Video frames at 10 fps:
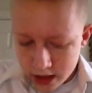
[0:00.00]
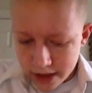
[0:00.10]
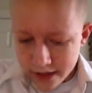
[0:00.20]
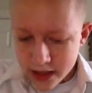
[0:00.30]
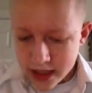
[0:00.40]

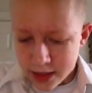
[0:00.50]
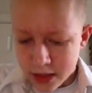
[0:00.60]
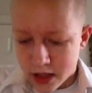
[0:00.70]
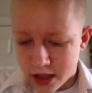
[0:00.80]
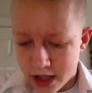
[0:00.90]
If you stepped
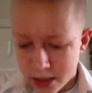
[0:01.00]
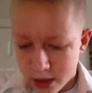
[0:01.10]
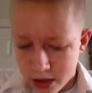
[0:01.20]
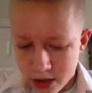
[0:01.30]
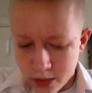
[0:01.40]
into the
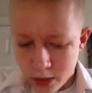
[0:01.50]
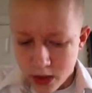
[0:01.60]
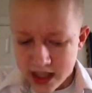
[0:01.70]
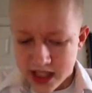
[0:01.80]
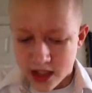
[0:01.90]
neighborhood,
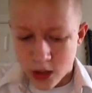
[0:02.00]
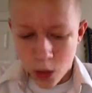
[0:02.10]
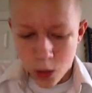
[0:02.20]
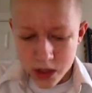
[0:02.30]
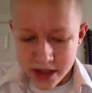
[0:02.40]
realizing no
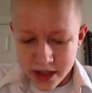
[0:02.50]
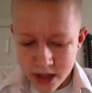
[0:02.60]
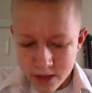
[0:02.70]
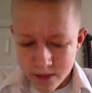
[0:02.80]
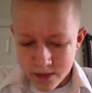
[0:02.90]
one was
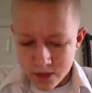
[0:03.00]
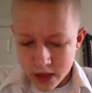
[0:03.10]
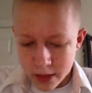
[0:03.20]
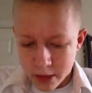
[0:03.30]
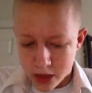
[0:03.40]
there,
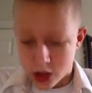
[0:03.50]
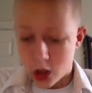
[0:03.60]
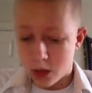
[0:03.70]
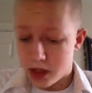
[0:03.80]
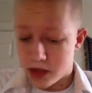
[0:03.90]
because no
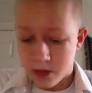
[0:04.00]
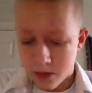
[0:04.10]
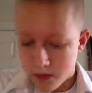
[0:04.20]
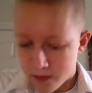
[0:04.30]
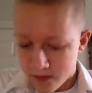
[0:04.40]
one was,
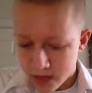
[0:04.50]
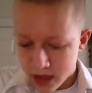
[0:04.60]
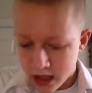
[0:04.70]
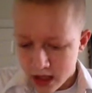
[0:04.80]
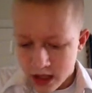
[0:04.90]

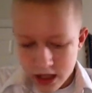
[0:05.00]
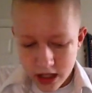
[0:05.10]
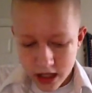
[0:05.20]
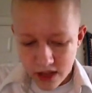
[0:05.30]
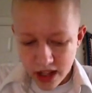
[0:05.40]

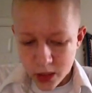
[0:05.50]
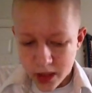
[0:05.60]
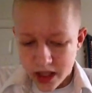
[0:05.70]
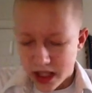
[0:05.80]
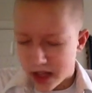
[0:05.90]
an,
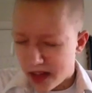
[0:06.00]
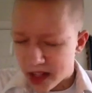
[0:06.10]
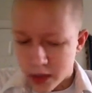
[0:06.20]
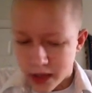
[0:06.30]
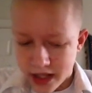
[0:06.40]
evacuate, an
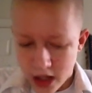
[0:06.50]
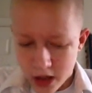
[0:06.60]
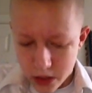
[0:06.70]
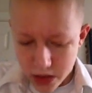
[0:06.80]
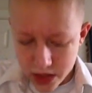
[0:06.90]
evacuated
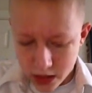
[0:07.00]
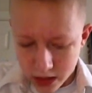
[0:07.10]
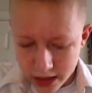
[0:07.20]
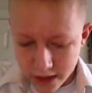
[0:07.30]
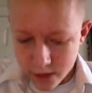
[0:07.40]
area without
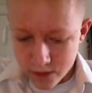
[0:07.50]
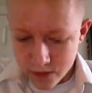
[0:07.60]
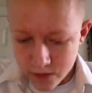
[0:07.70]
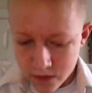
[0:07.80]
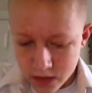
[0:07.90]
life,
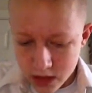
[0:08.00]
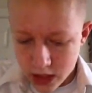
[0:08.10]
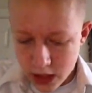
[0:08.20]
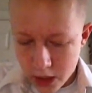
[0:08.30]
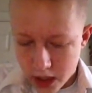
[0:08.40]

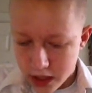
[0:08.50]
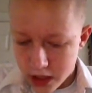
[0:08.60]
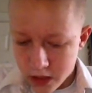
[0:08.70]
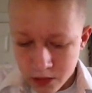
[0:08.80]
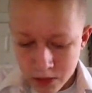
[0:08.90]
how would I
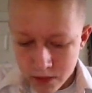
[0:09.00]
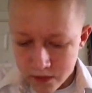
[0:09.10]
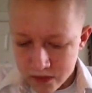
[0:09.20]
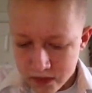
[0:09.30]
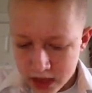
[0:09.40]
know?
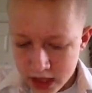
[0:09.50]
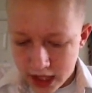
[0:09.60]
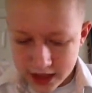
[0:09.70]
At